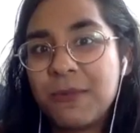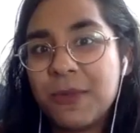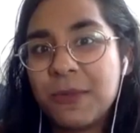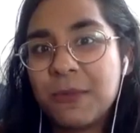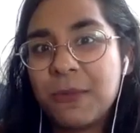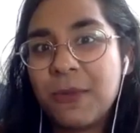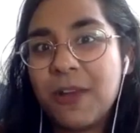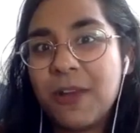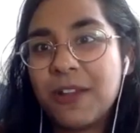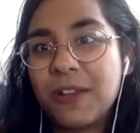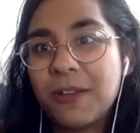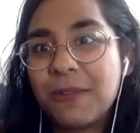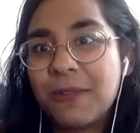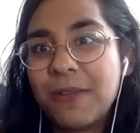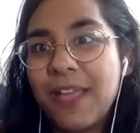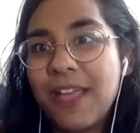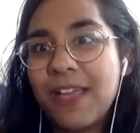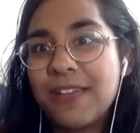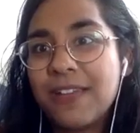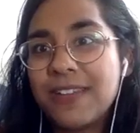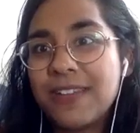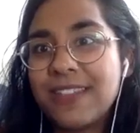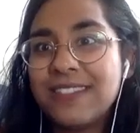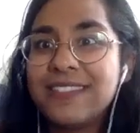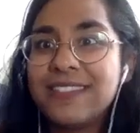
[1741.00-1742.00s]
when we walk
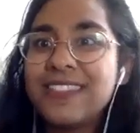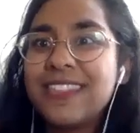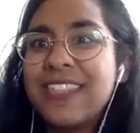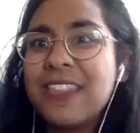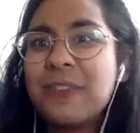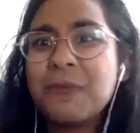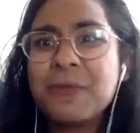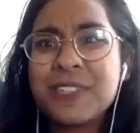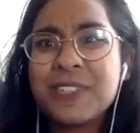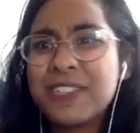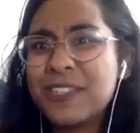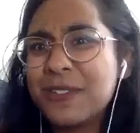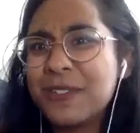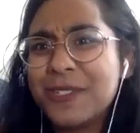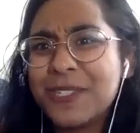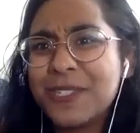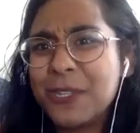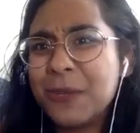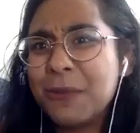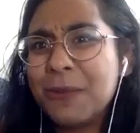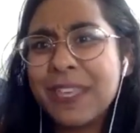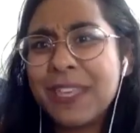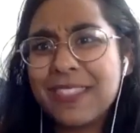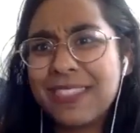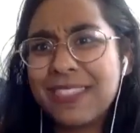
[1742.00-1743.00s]
around, and then we're still
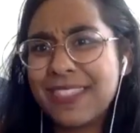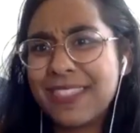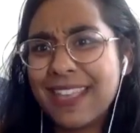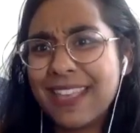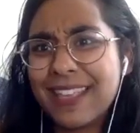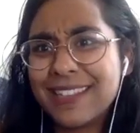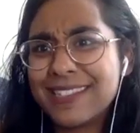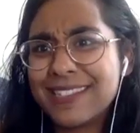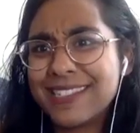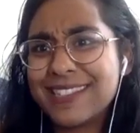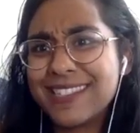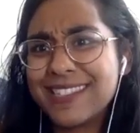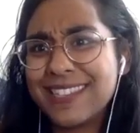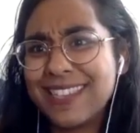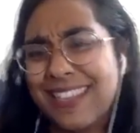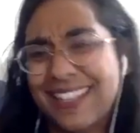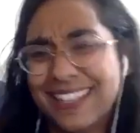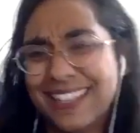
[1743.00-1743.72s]
doing things.